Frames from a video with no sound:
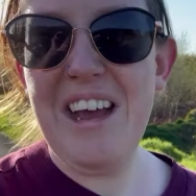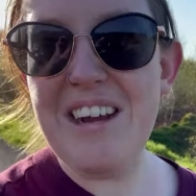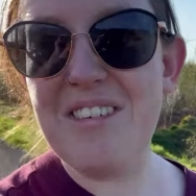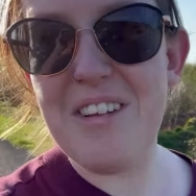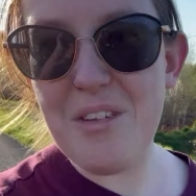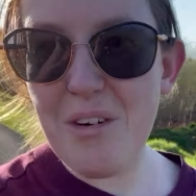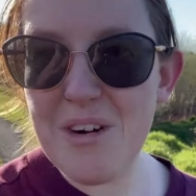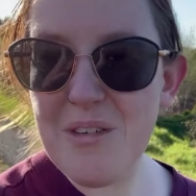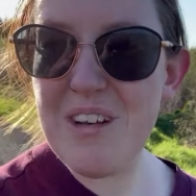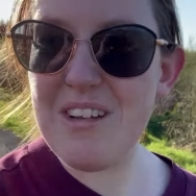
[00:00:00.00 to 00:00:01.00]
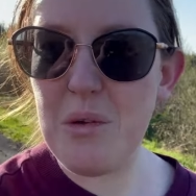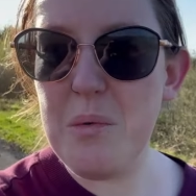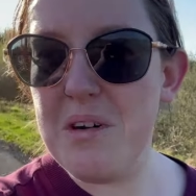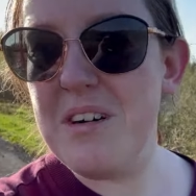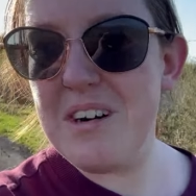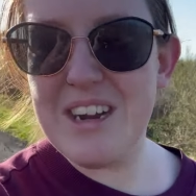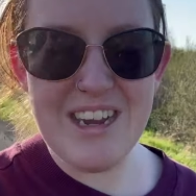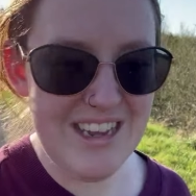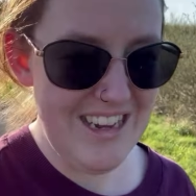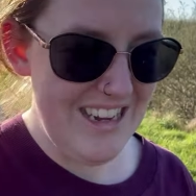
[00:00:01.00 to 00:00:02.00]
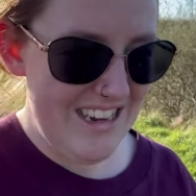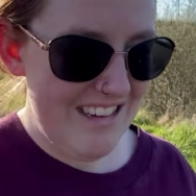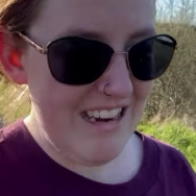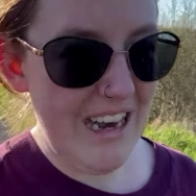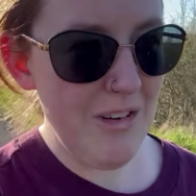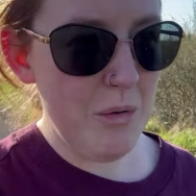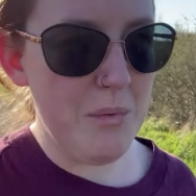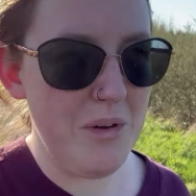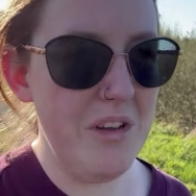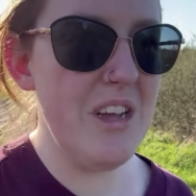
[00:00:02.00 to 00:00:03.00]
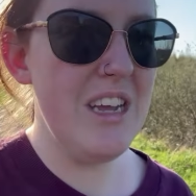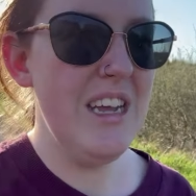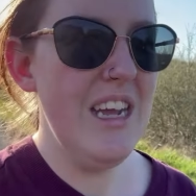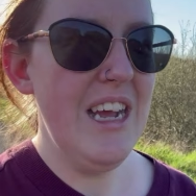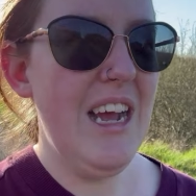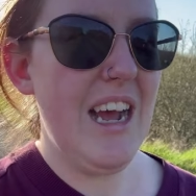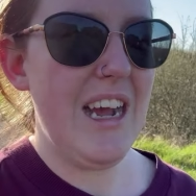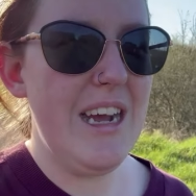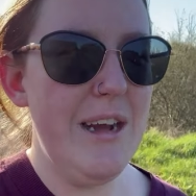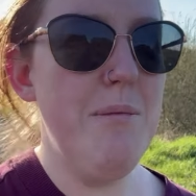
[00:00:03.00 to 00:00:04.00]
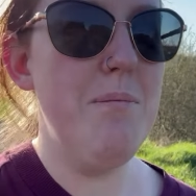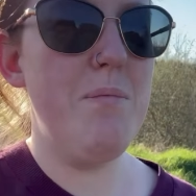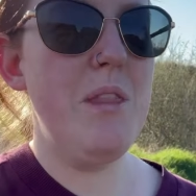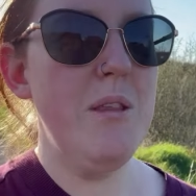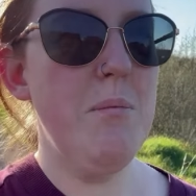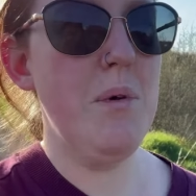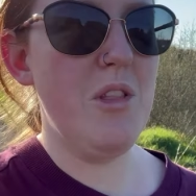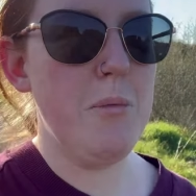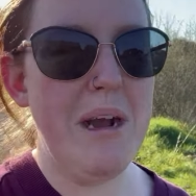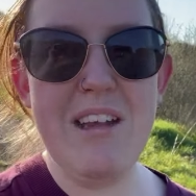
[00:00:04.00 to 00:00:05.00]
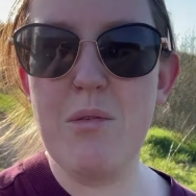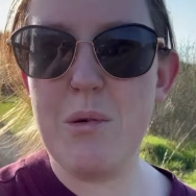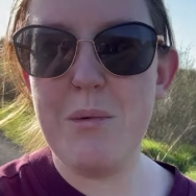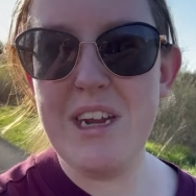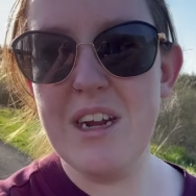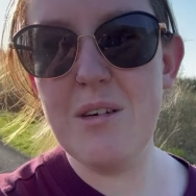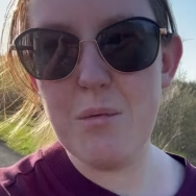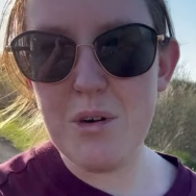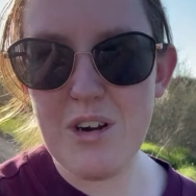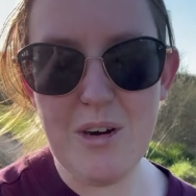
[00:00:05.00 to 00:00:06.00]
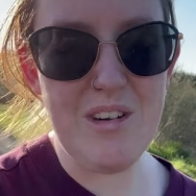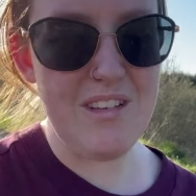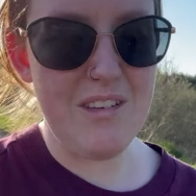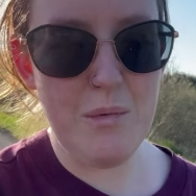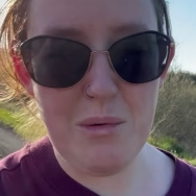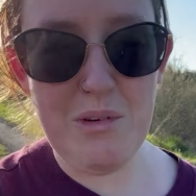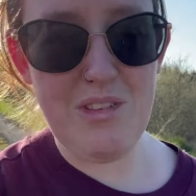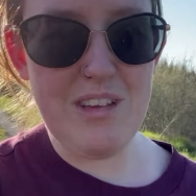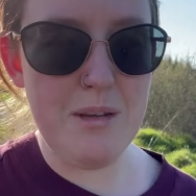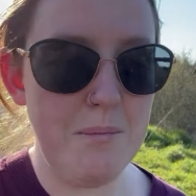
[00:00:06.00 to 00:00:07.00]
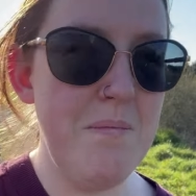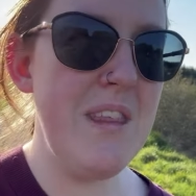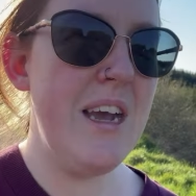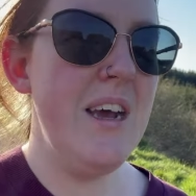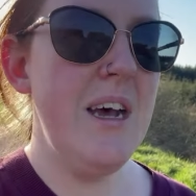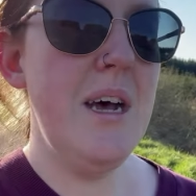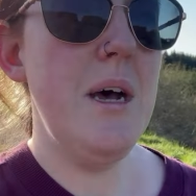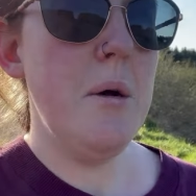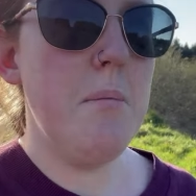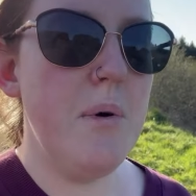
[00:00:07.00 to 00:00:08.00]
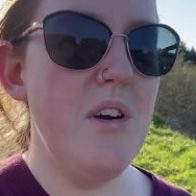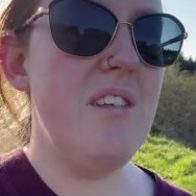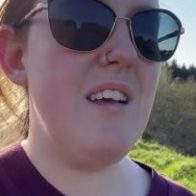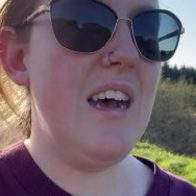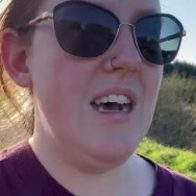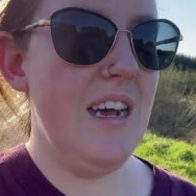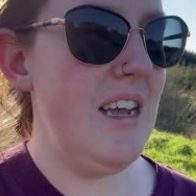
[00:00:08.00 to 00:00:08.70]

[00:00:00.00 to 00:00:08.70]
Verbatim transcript: out on their own little walk. Terrible. Um, but they're past where we, we're going, so we won't see them. But uh,